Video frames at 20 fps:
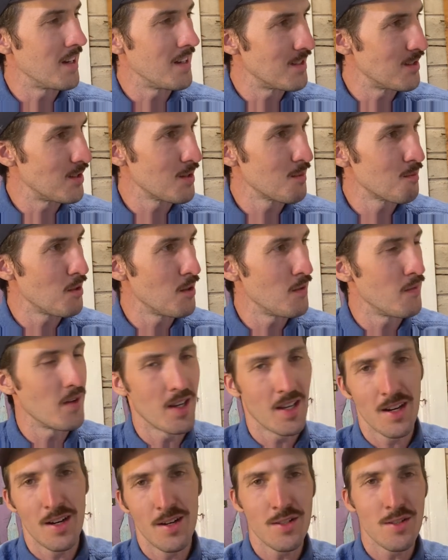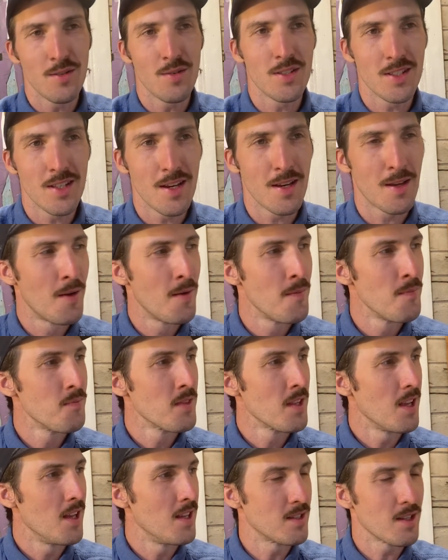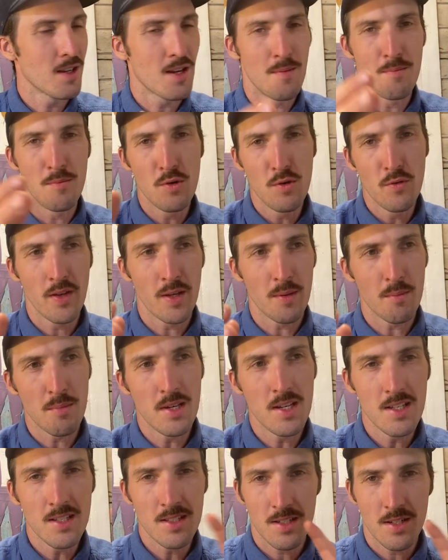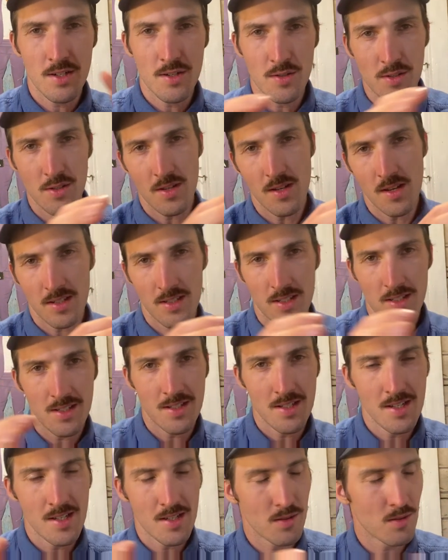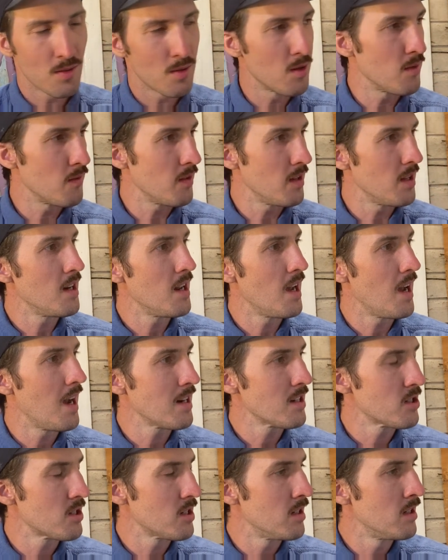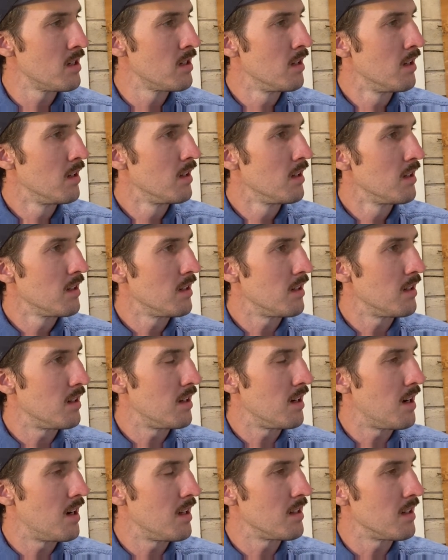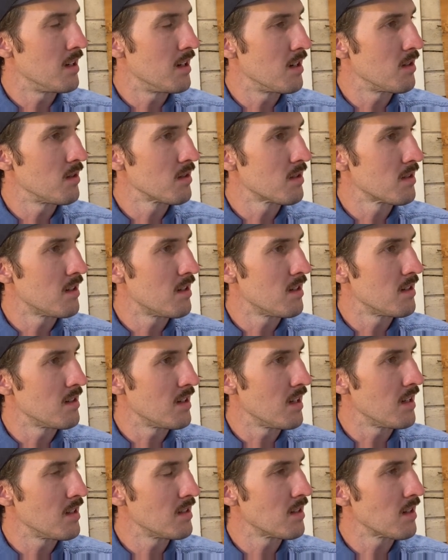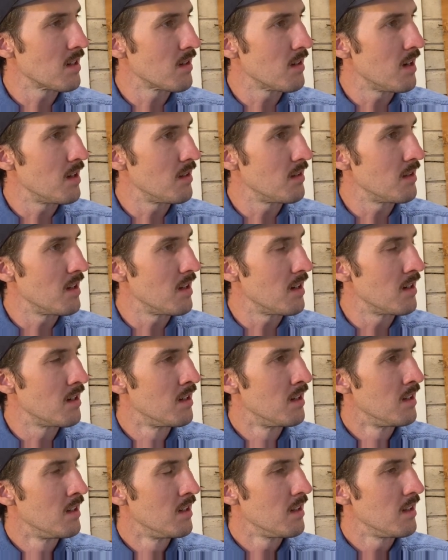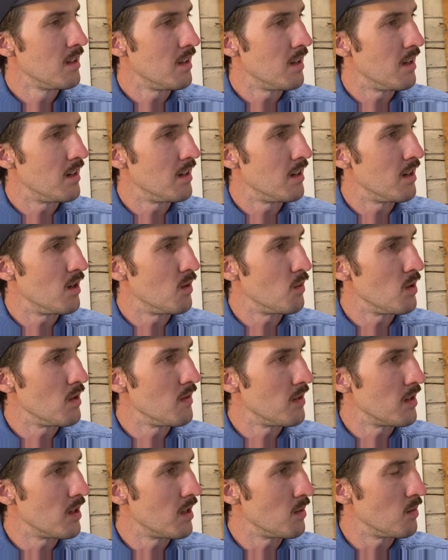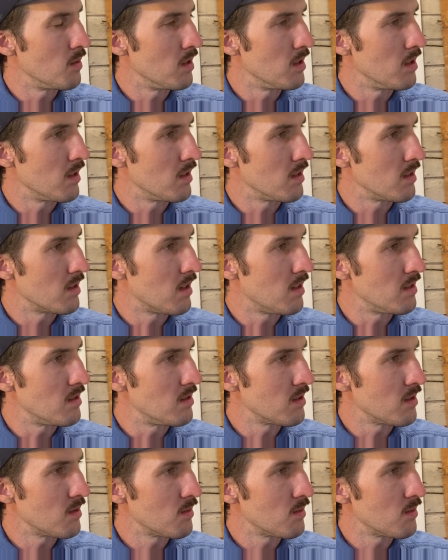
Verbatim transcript: It's just perfect. And also it's like, it's like a moving piece too. So you get to see it sort of in action uh, on the Aerostar dancing around there and uh, weaving in with the other colors.